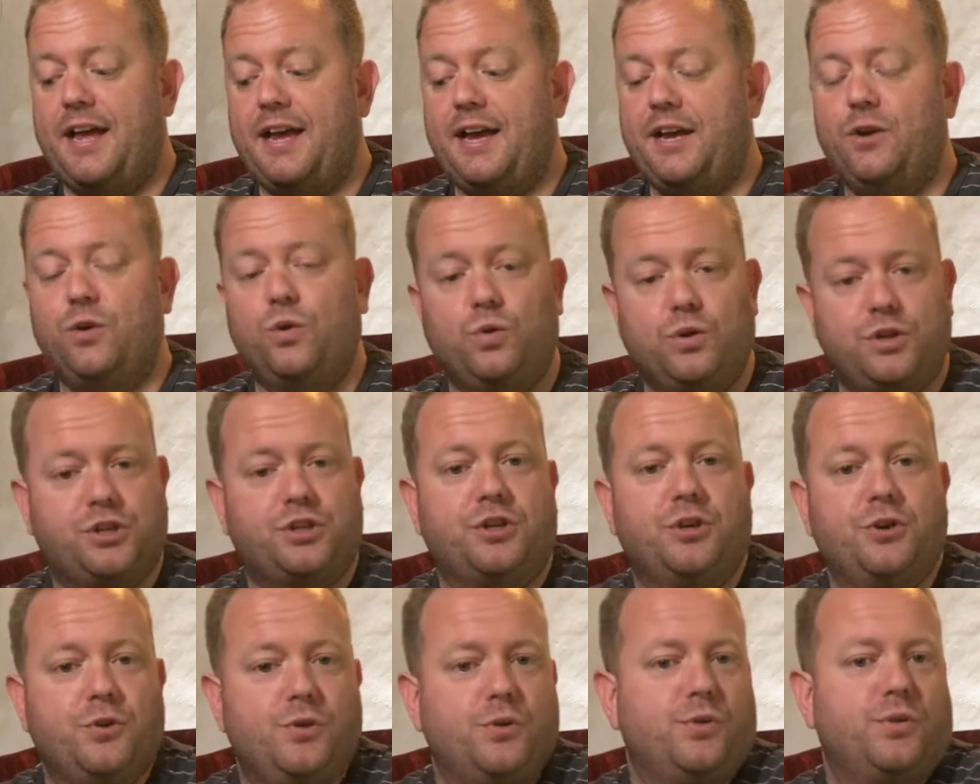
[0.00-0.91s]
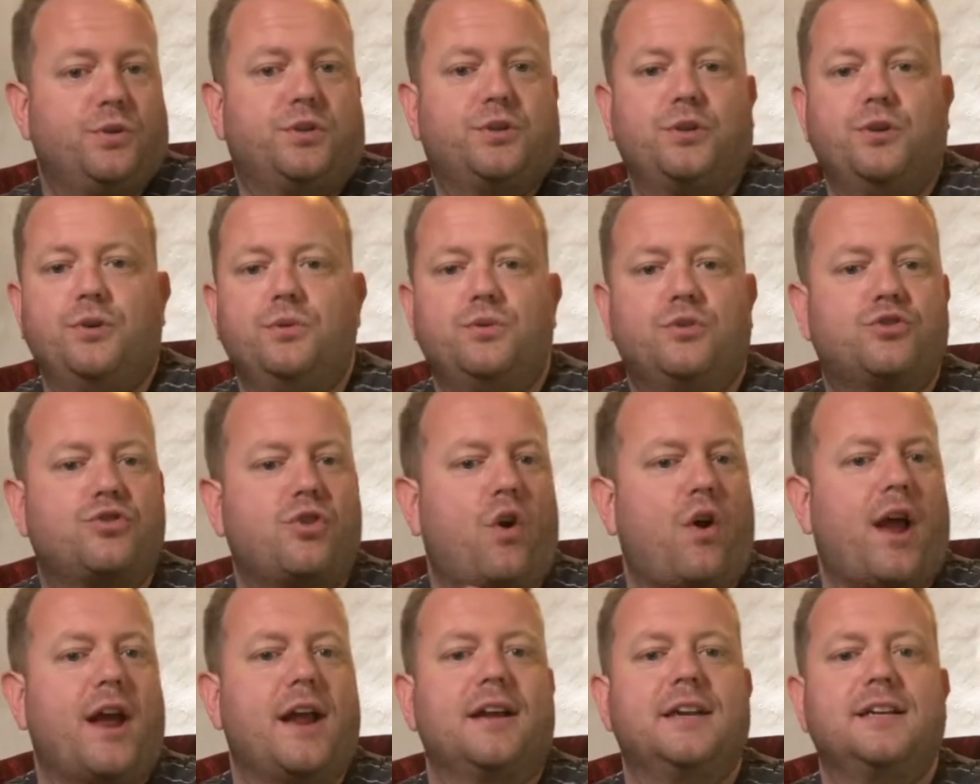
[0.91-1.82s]
in order to
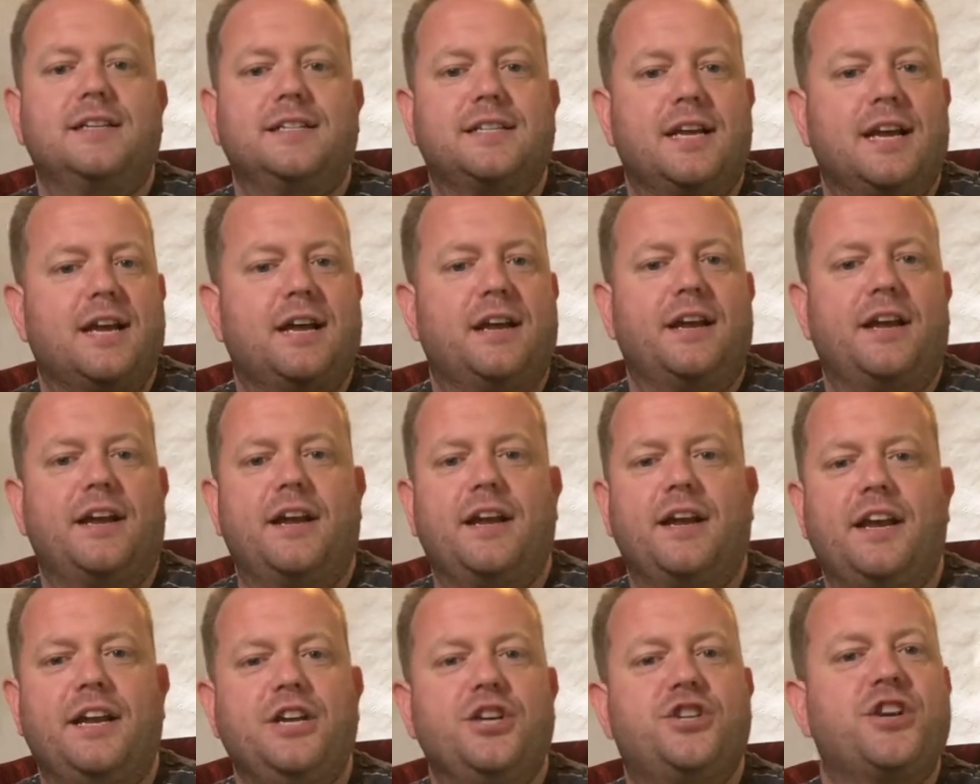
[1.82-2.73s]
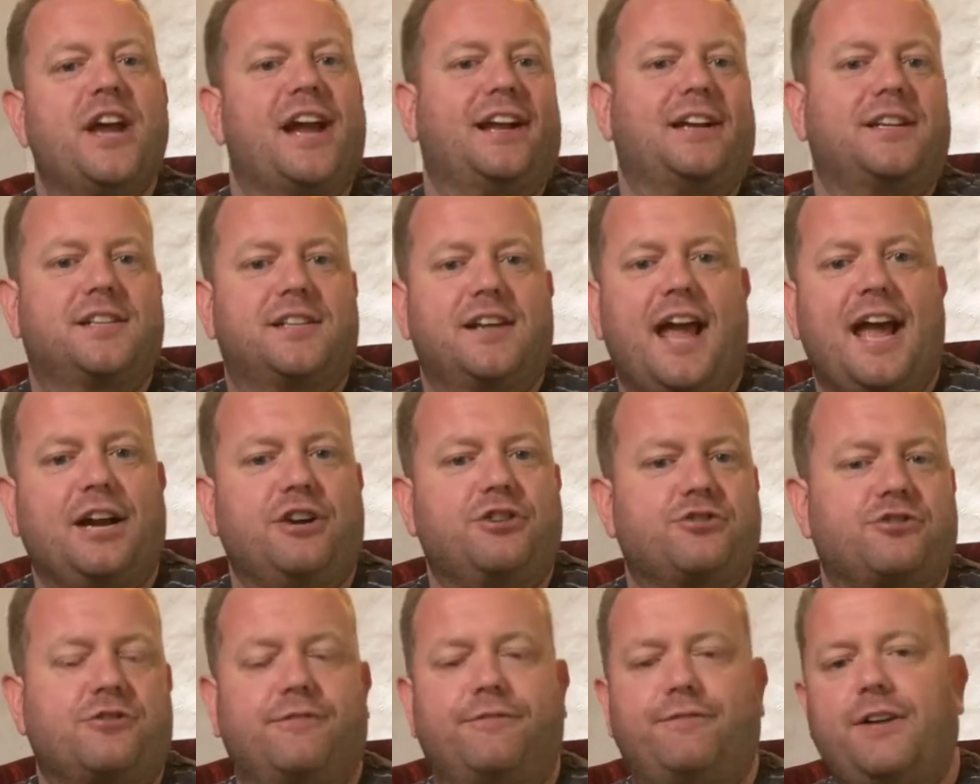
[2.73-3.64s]
try and inject
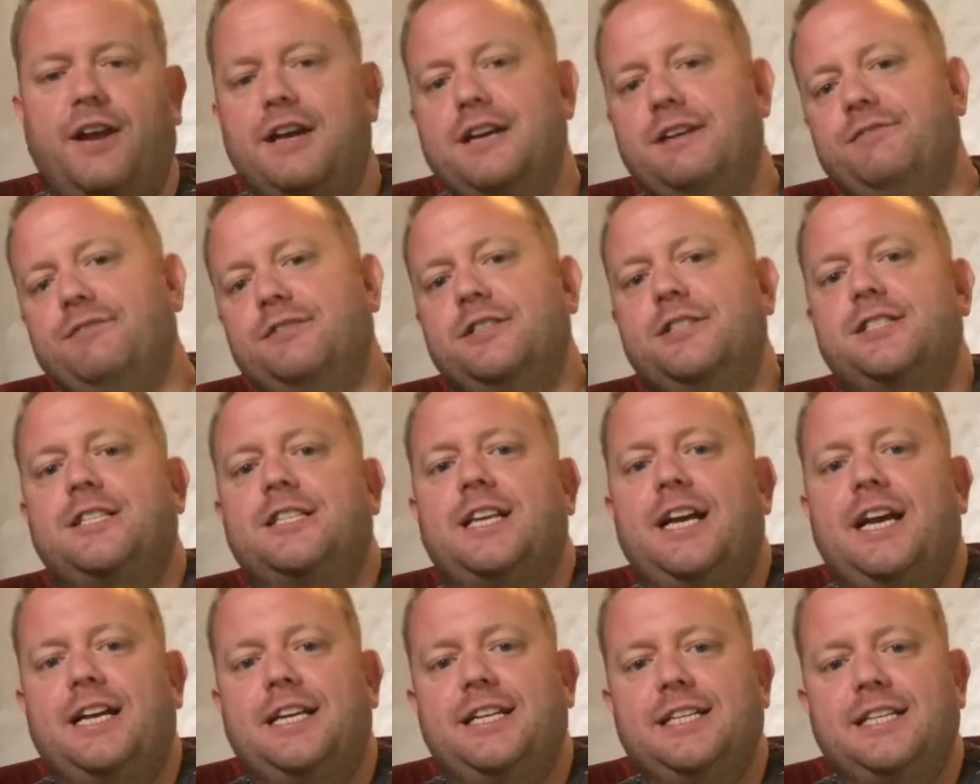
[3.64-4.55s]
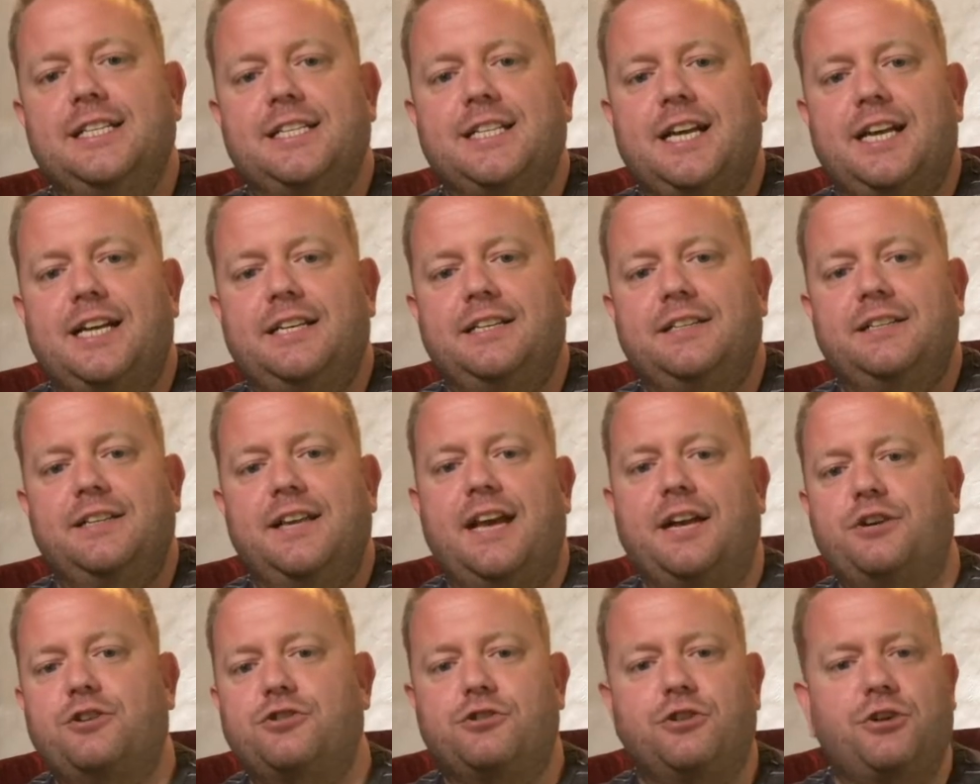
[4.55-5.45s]
extra flavours and
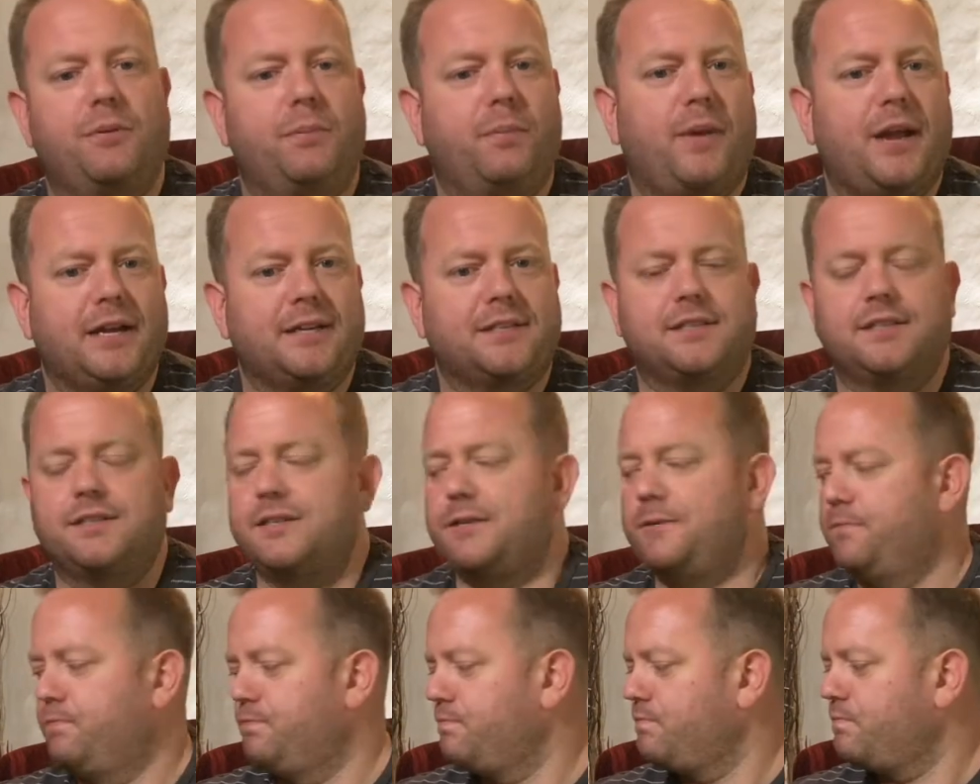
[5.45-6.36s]
extra complexity.